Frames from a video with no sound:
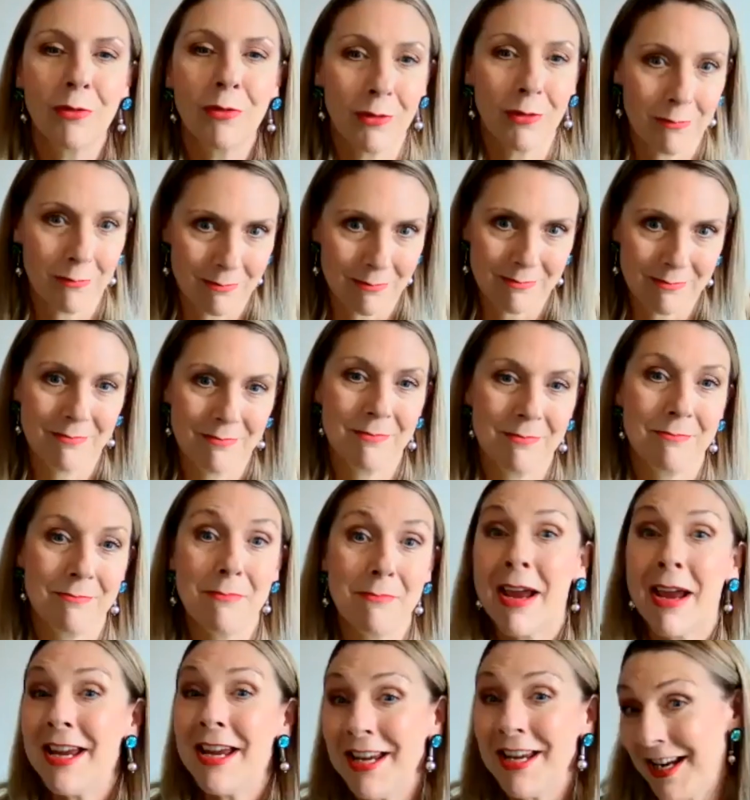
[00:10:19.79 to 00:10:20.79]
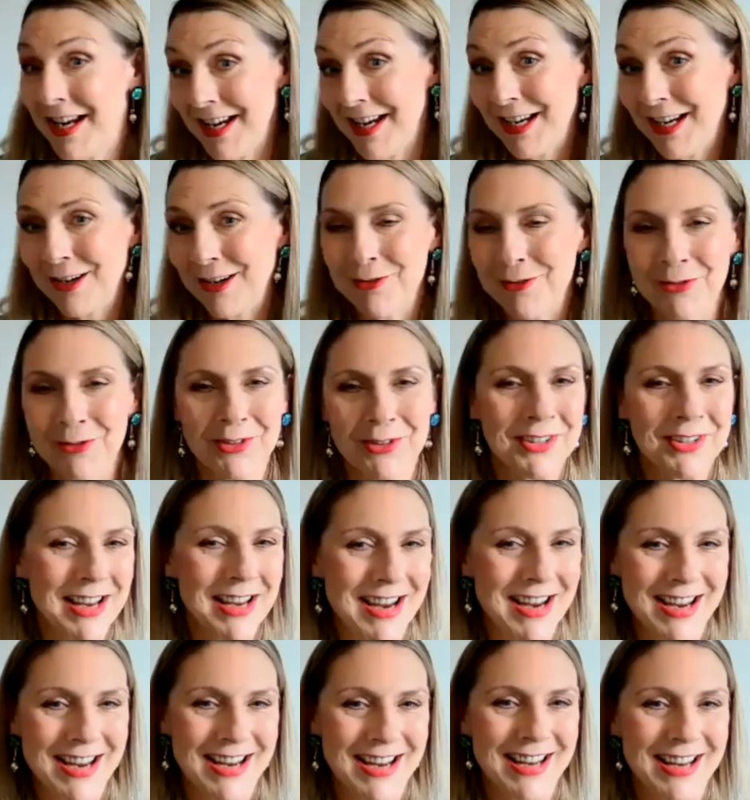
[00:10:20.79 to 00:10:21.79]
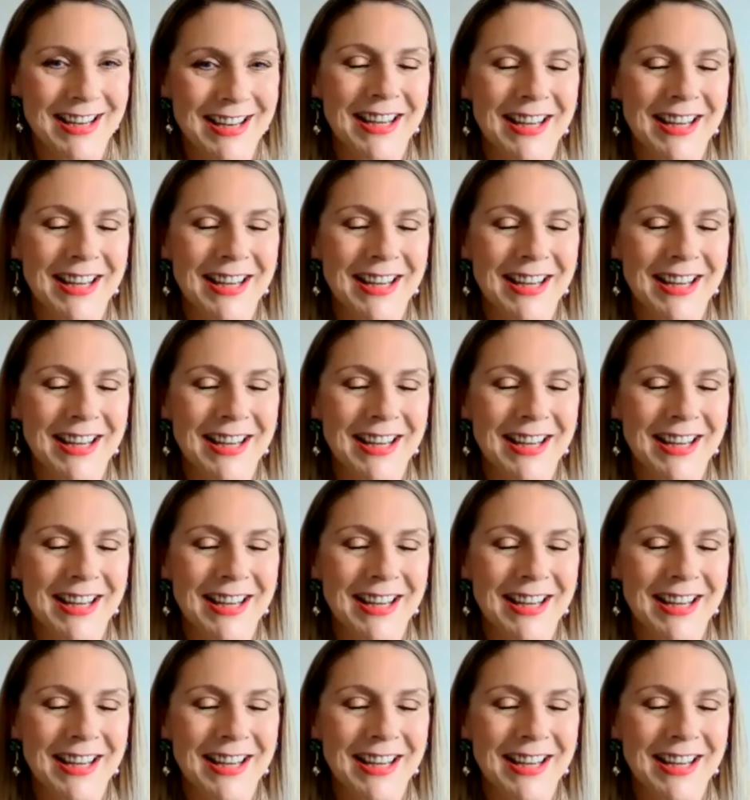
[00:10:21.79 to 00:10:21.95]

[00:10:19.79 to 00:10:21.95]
from making or saying?